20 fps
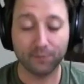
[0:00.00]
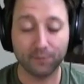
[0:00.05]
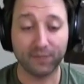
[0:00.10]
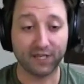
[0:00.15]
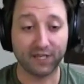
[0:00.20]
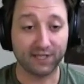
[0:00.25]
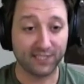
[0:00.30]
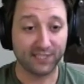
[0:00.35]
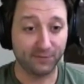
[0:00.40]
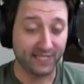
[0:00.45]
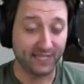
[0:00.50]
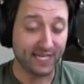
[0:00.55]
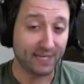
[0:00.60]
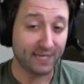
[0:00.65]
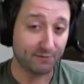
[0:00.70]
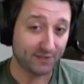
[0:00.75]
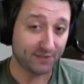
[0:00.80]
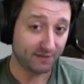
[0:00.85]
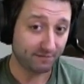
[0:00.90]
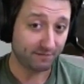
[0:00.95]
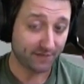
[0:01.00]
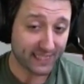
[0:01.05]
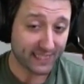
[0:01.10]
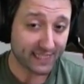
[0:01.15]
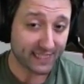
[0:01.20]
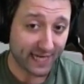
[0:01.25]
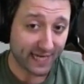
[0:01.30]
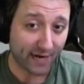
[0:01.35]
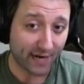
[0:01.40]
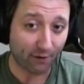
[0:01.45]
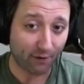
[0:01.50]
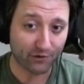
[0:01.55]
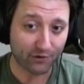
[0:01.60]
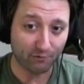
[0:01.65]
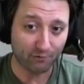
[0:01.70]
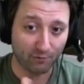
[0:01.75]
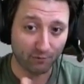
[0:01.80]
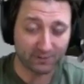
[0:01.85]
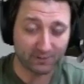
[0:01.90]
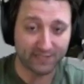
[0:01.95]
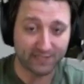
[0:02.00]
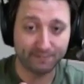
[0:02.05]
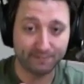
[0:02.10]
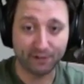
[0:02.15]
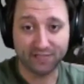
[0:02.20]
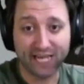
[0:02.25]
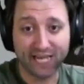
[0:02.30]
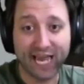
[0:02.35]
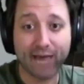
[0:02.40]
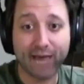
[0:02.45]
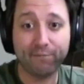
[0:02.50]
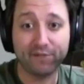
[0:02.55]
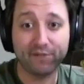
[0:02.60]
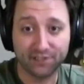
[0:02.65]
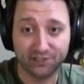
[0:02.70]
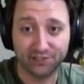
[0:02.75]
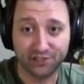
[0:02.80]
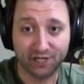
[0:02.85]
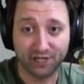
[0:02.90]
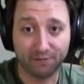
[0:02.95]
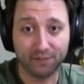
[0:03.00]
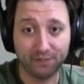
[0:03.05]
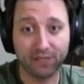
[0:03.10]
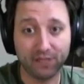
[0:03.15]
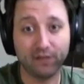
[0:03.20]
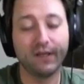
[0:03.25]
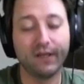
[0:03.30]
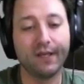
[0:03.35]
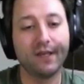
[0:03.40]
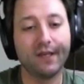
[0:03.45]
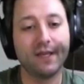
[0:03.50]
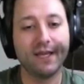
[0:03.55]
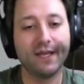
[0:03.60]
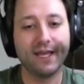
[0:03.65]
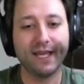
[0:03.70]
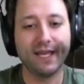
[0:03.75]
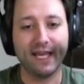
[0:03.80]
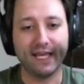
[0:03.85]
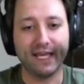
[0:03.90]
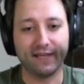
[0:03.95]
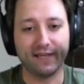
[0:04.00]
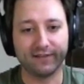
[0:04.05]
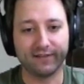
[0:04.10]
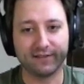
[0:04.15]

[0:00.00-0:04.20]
because he was a key character in what was about to happen to Jeremy. And,